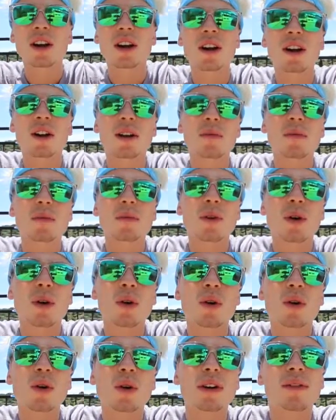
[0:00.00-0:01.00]
um,
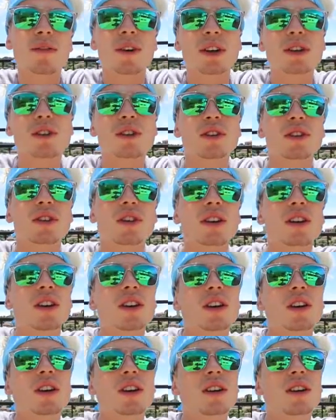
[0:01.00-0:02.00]
or if I should
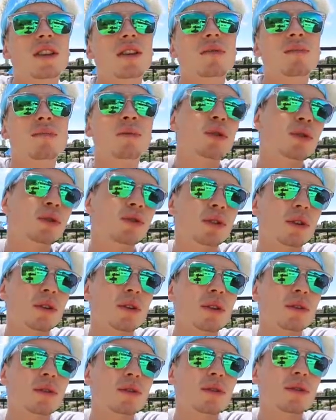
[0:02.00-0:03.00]
uh, move
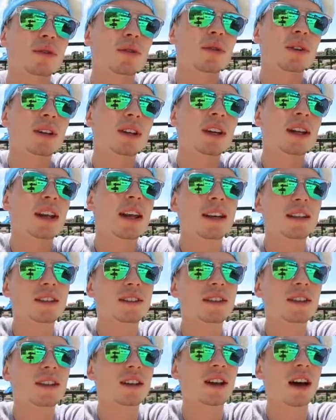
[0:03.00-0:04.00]
to sort of
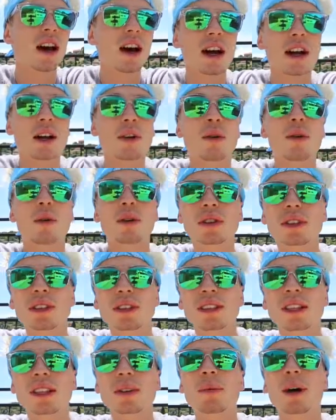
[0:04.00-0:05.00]
less high
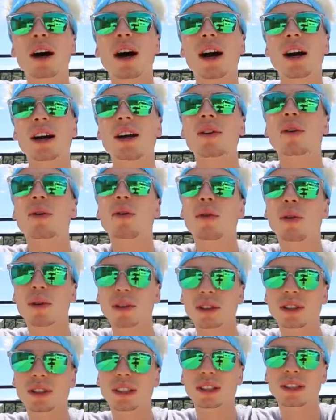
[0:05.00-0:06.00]
quantity but higher
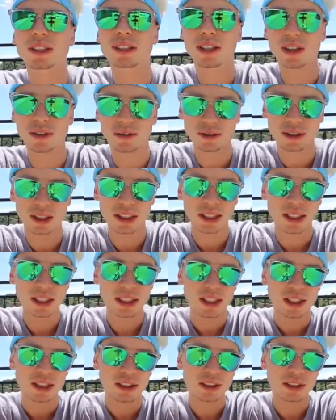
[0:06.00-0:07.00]
quality stuff.
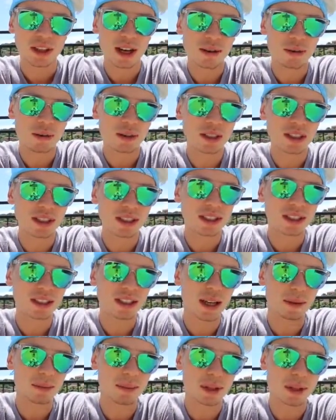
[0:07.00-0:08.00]
So that was
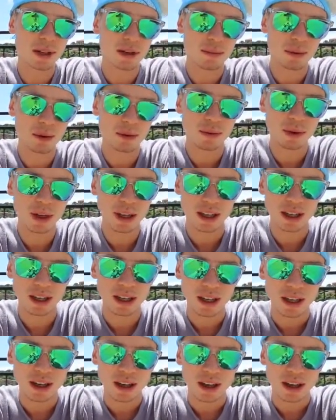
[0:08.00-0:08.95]
step number one.